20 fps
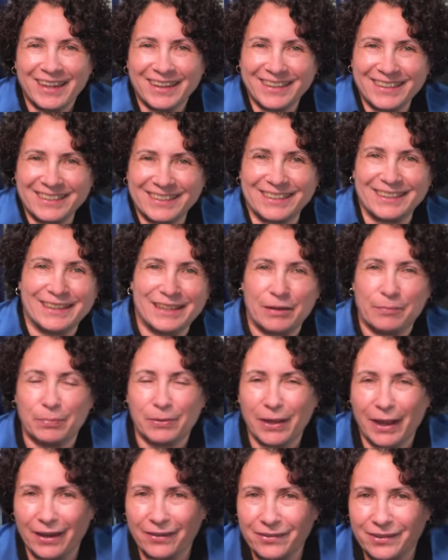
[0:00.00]
Listen, they're
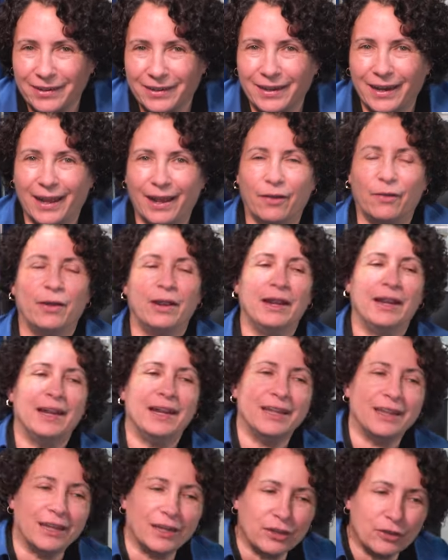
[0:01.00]
plastic now,
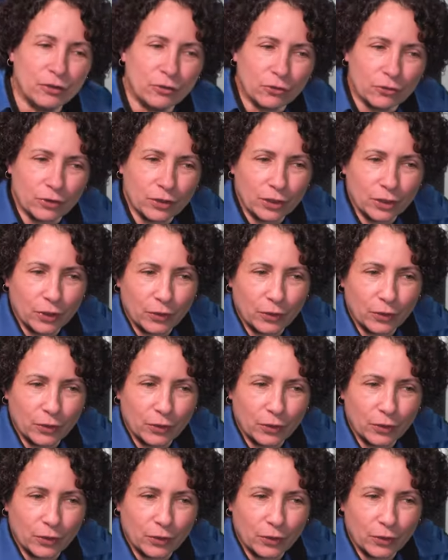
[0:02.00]
and they're usually